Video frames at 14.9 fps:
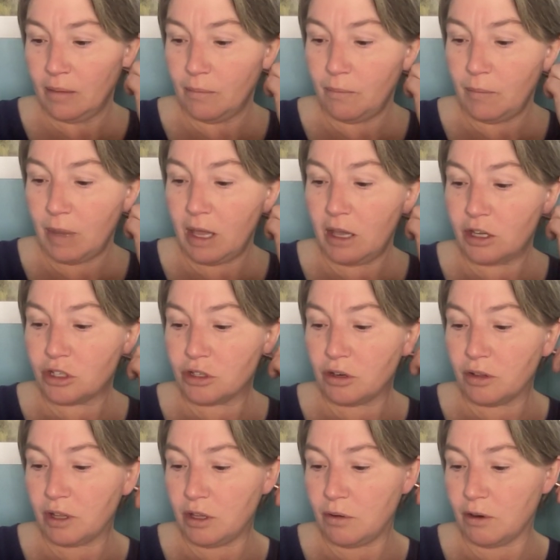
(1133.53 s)
Make sure
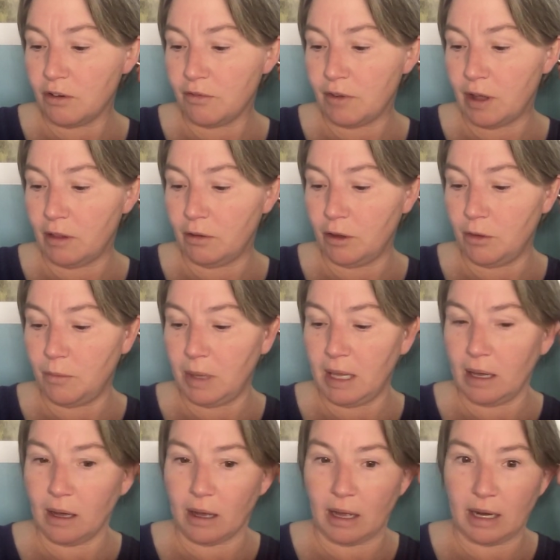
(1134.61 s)
that you are following
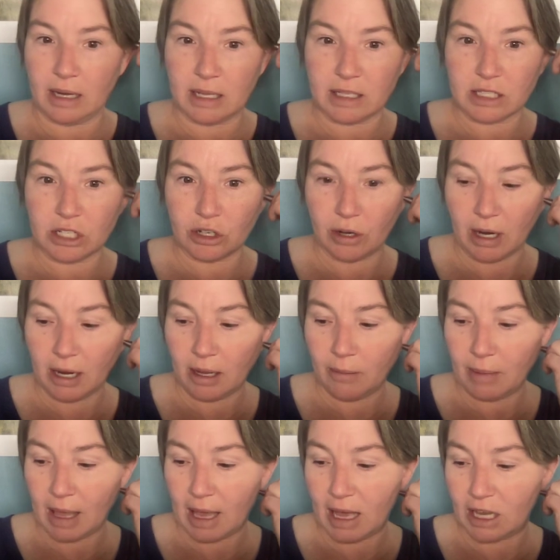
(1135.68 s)
me on Instagram
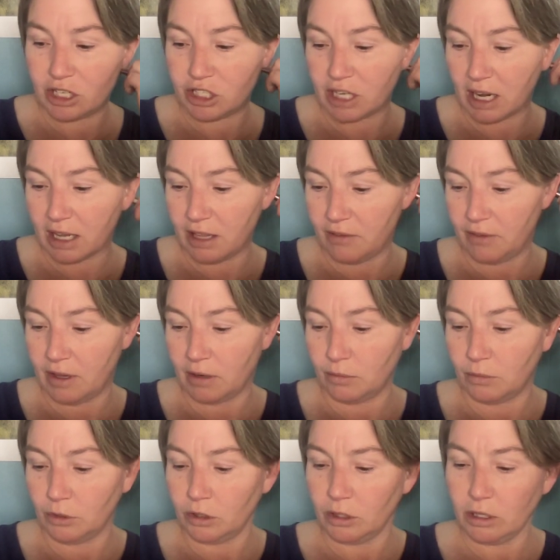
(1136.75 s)
at Jackie Van
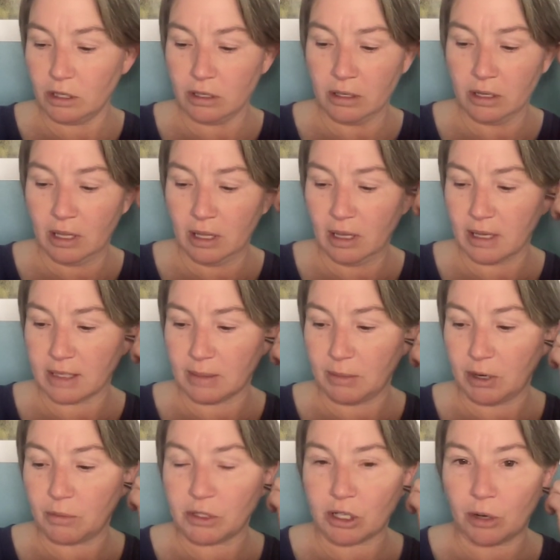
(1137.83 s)
Ruler, because I'm
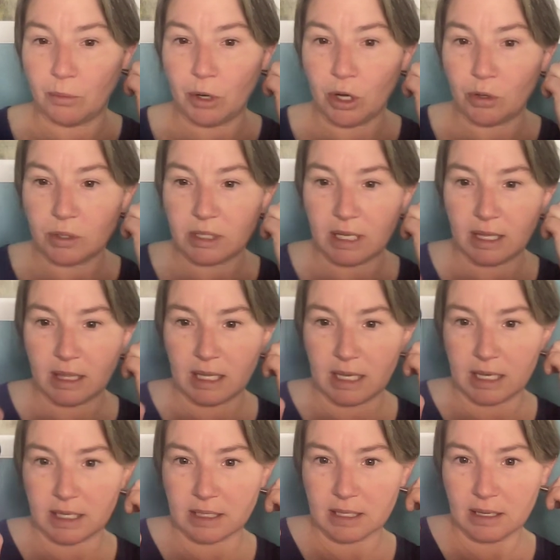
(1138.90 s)
going to start posting
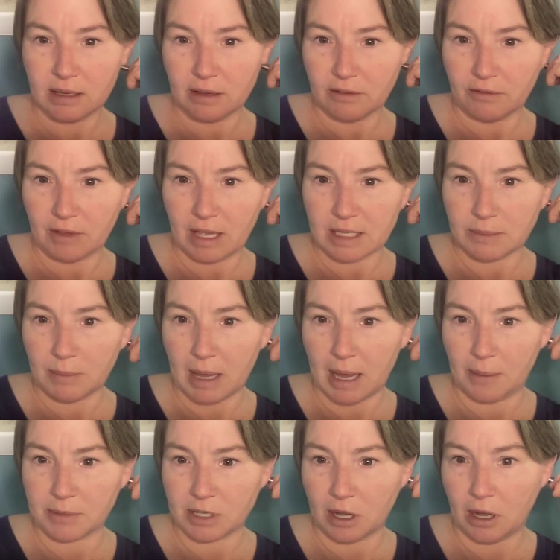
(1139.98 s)
these face
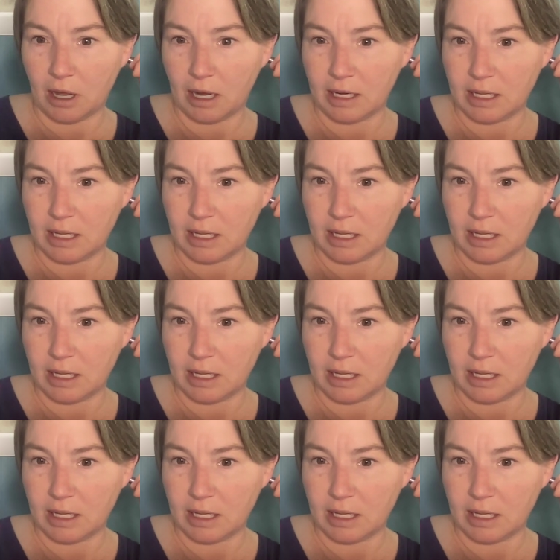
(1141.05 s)
maps on